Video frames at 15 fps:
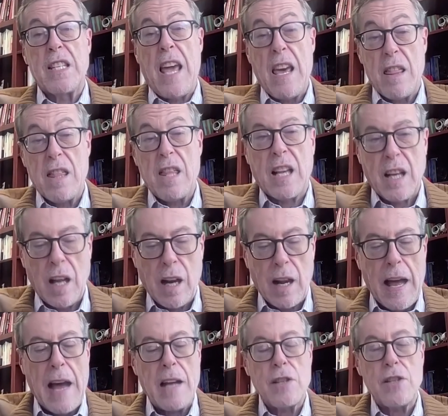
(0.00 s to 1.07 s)

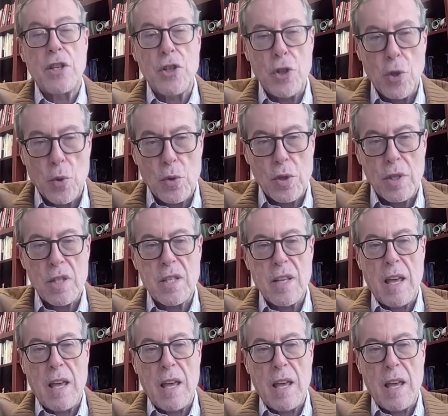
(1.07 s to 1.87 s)
ethical attitudes, these